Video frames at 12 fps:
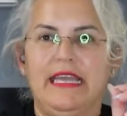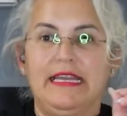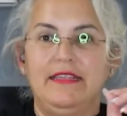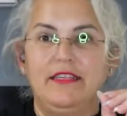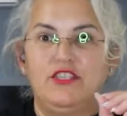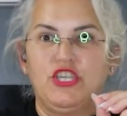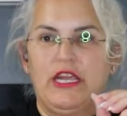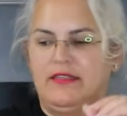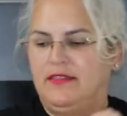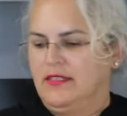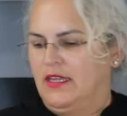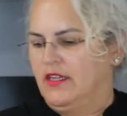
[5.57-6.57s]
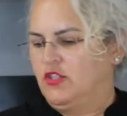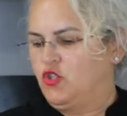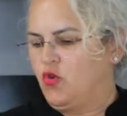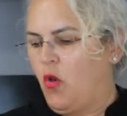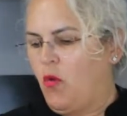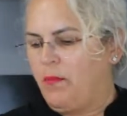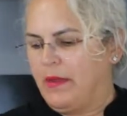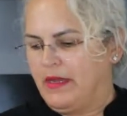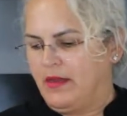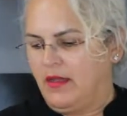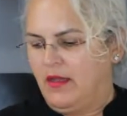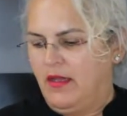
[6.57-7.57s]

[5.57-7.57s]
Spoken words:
getting the chance to open